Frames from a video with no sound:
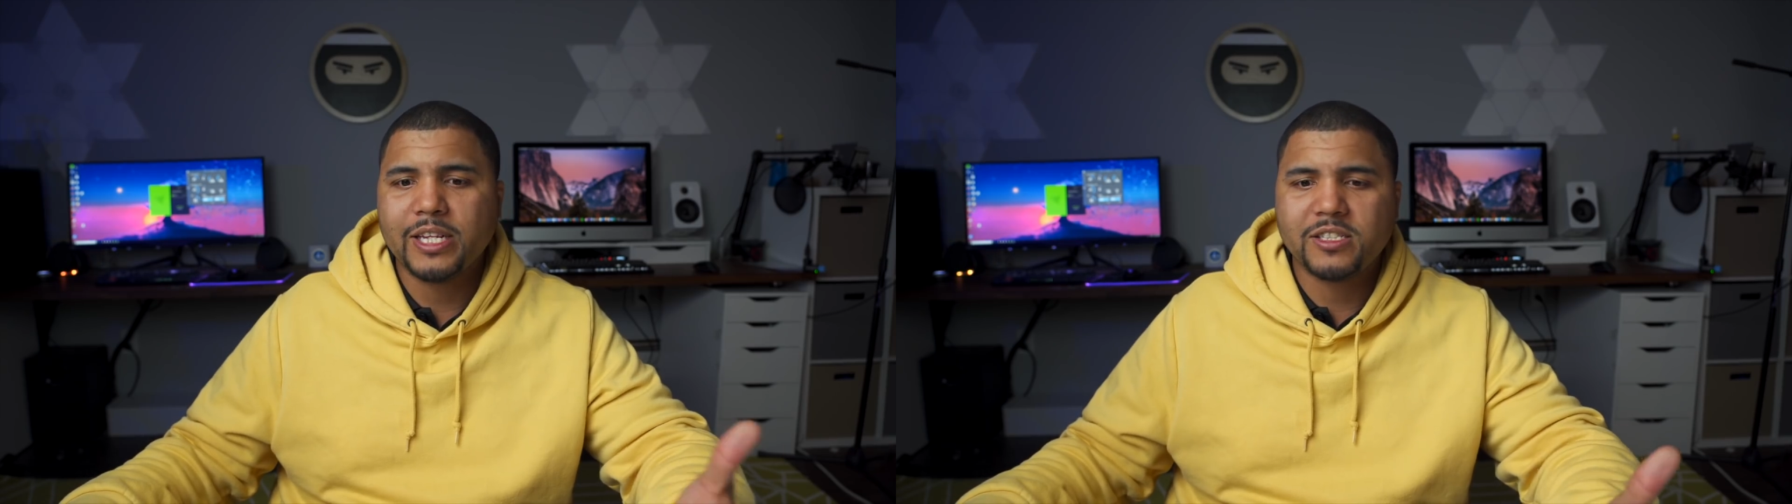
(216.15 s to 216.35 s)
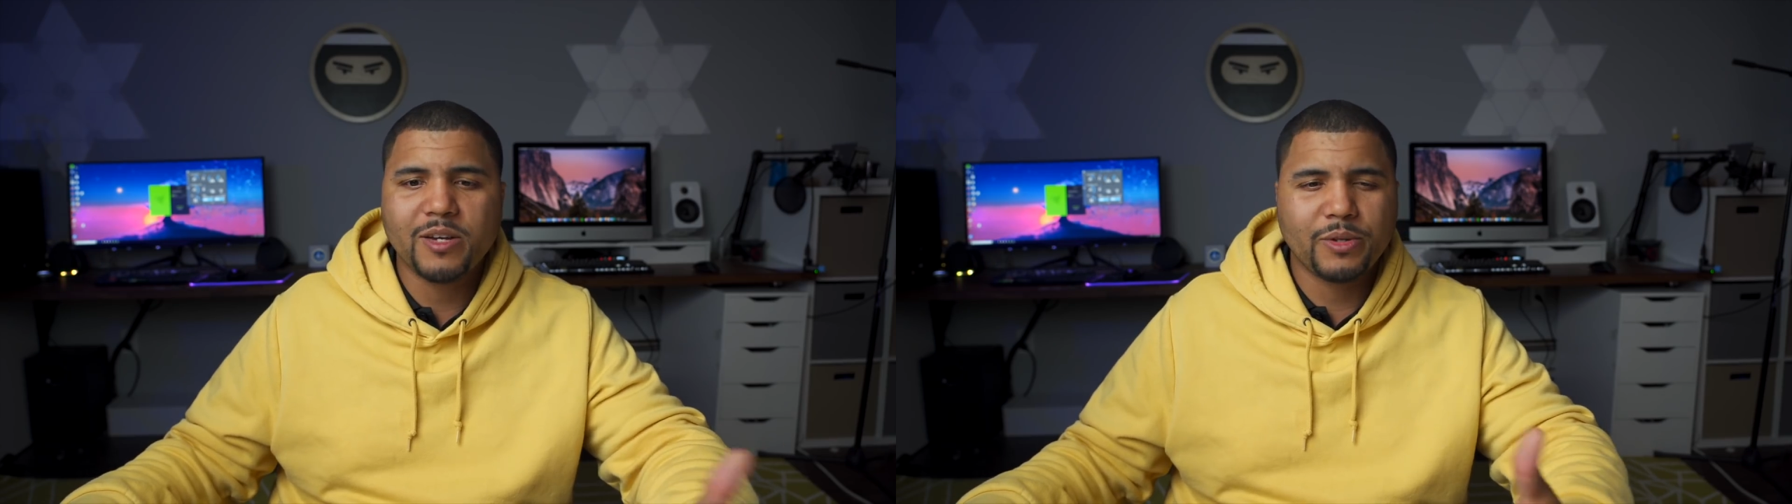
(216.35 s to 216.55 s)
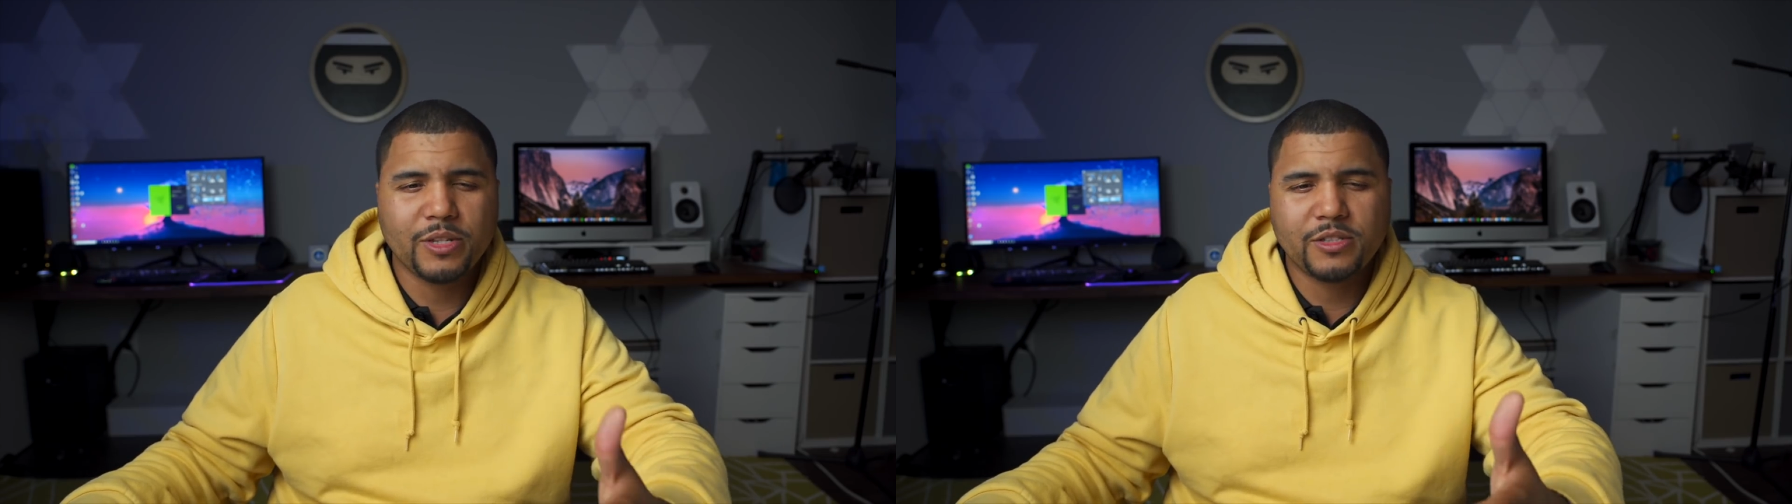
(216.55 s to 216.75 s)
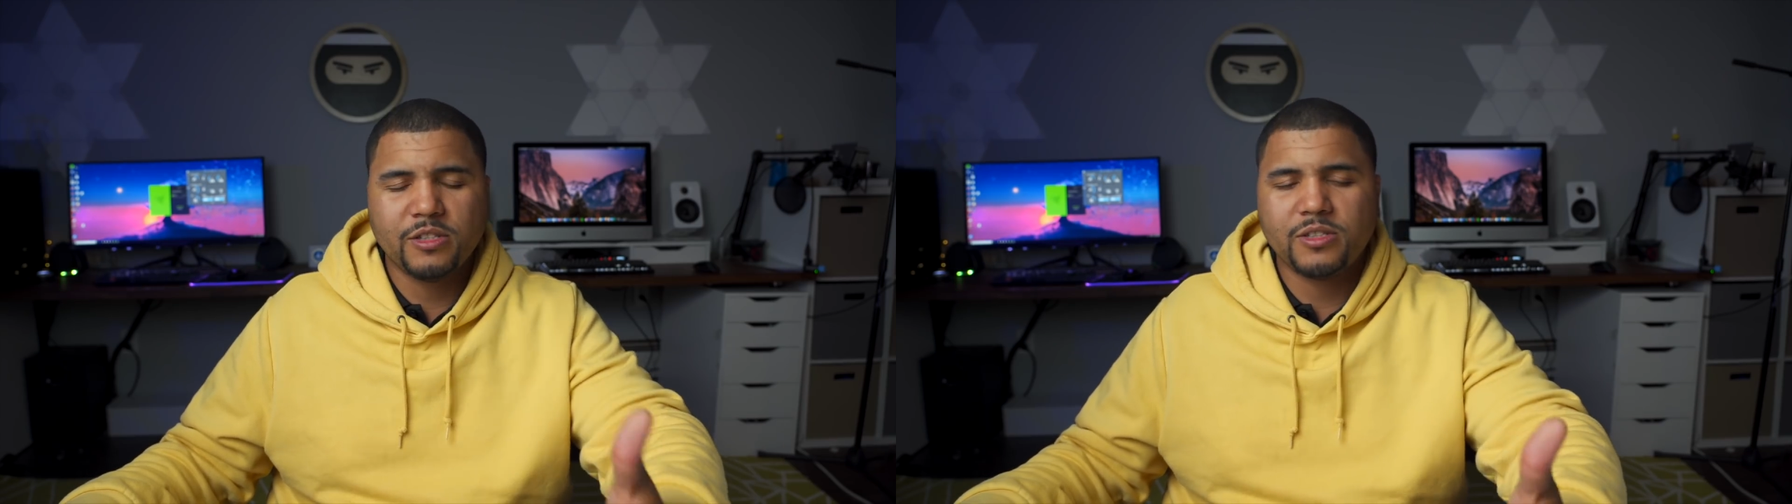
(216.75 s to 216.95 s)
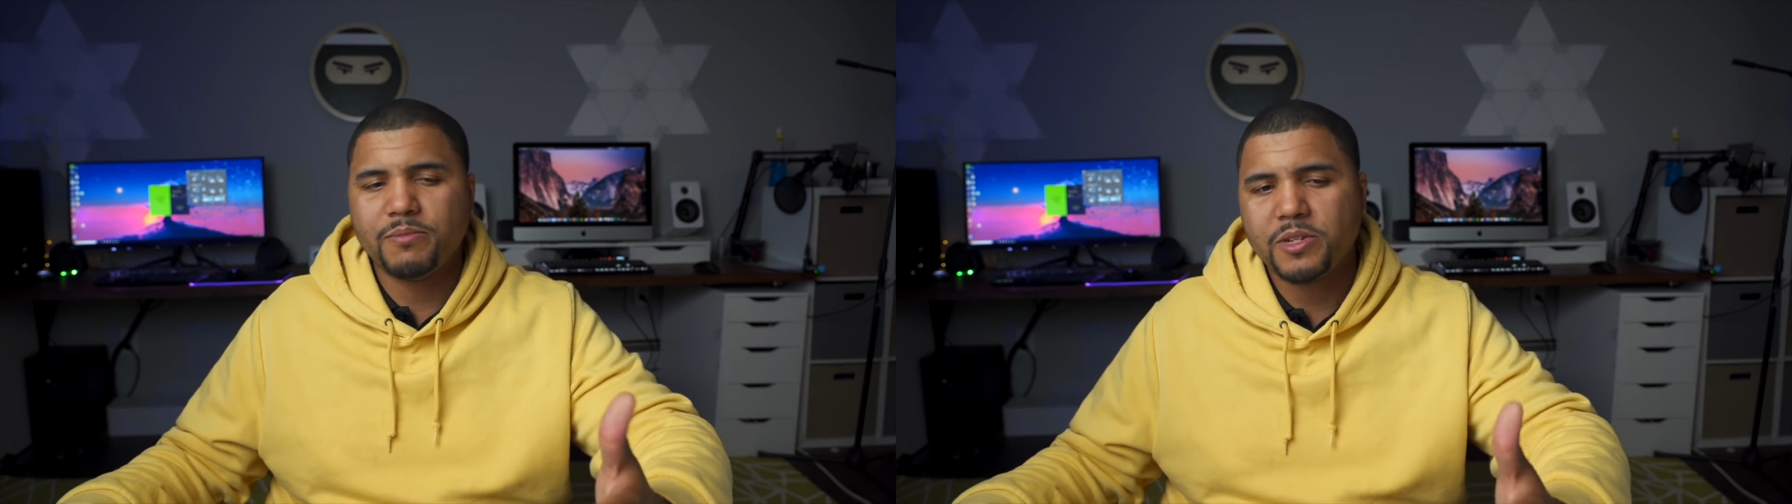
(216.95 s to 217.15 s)
let's say I wanna listen
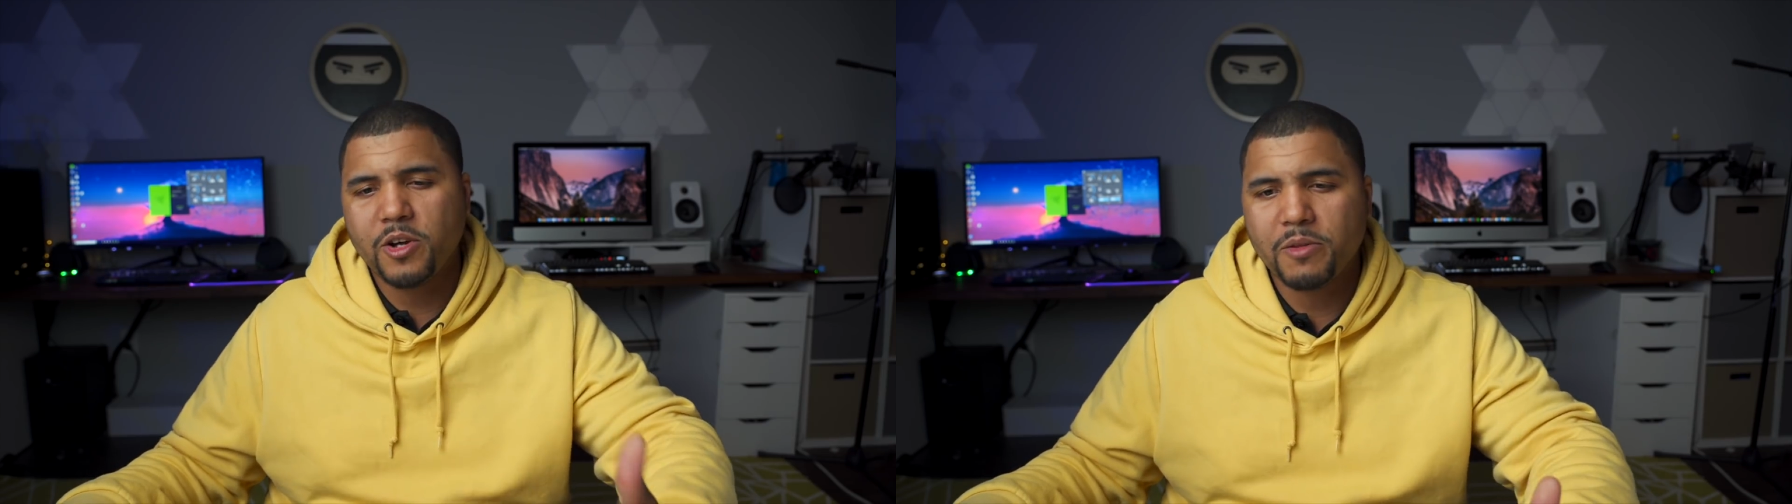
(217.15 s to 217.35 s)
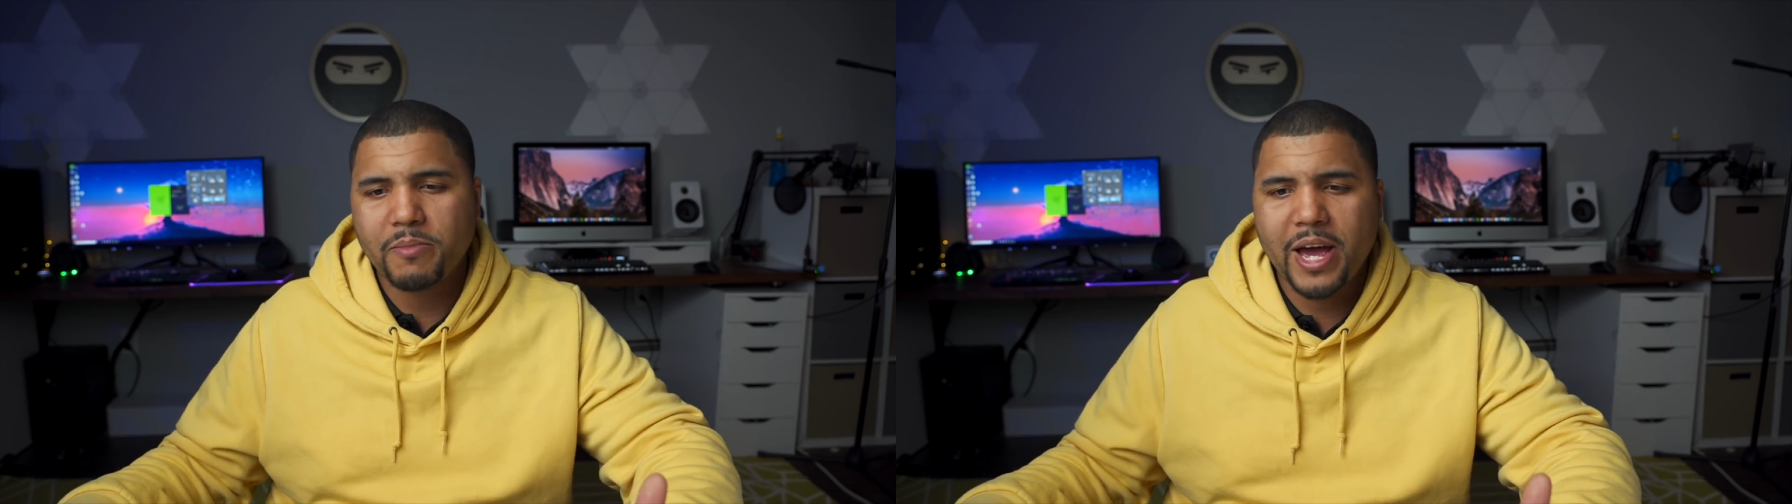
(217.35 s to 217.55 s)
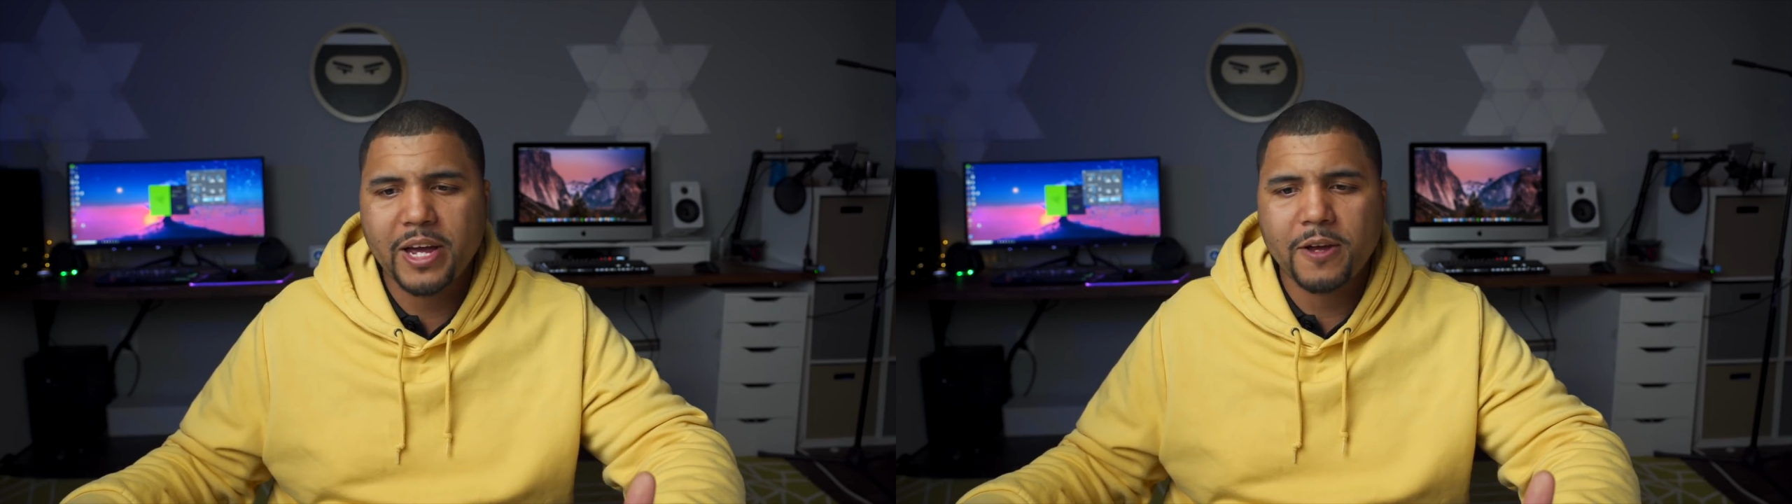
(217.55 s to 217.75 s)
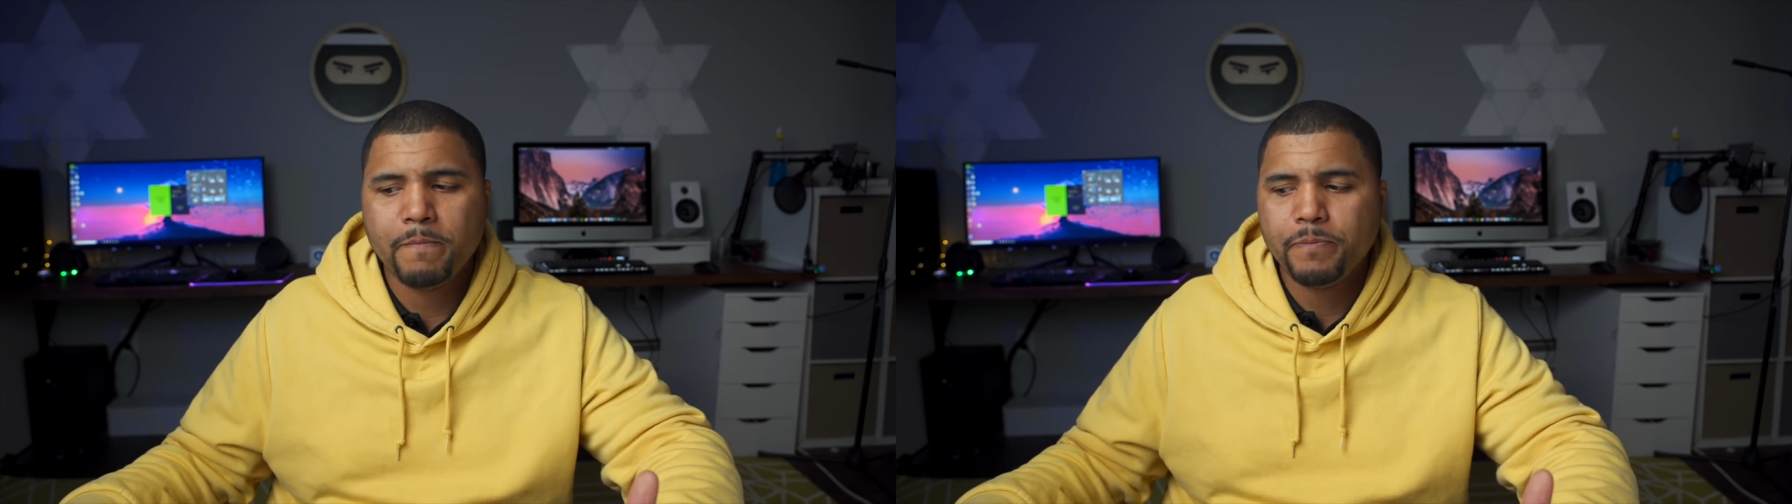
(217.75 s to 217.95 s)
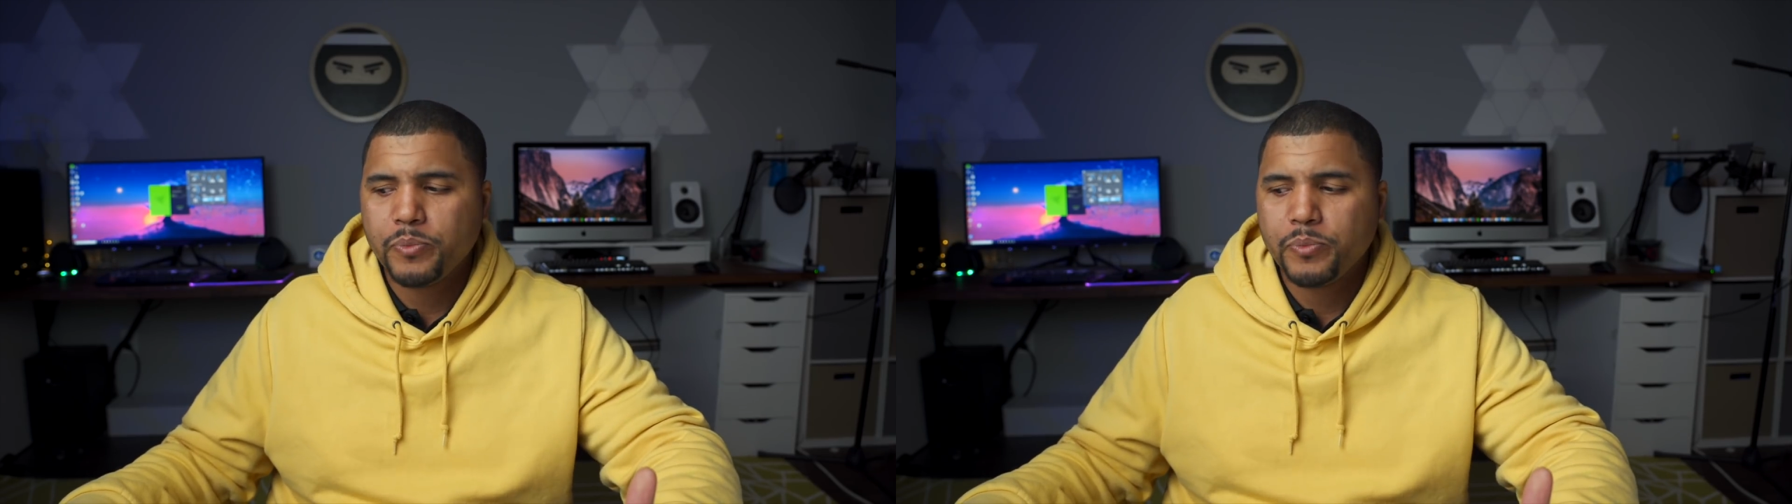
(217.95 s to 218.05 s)
to something on the Mac.